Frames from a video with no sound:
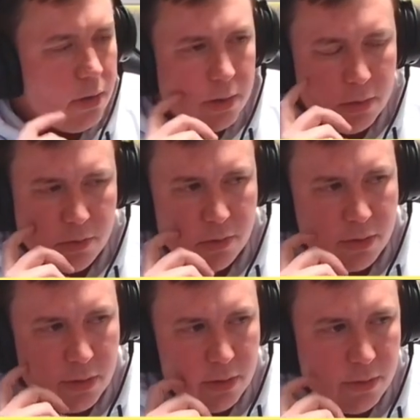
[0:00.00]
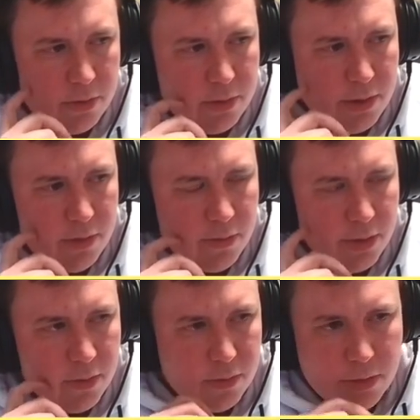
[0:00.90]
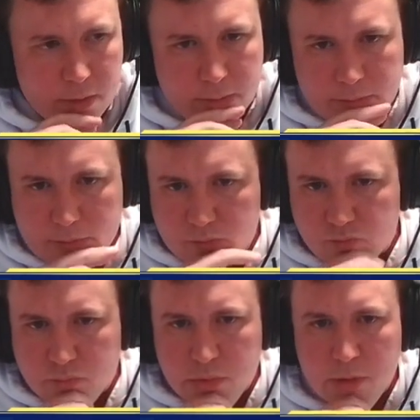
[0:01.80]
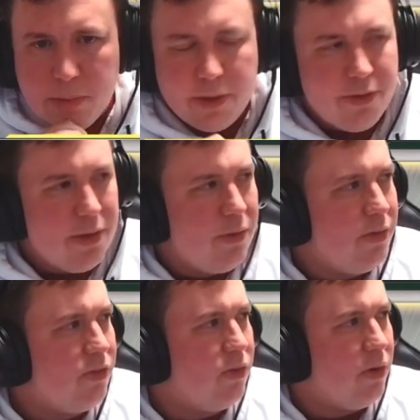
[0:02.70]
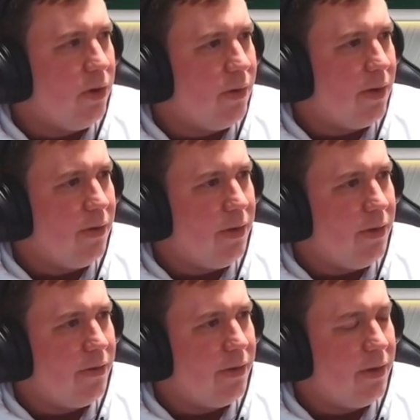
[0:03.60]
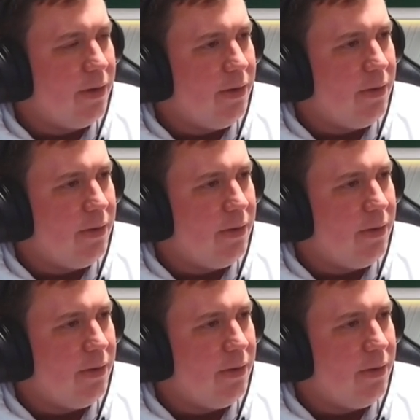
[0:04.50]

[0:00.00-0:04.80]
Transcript: So Siege Veteran, probably still destroy around in this hand.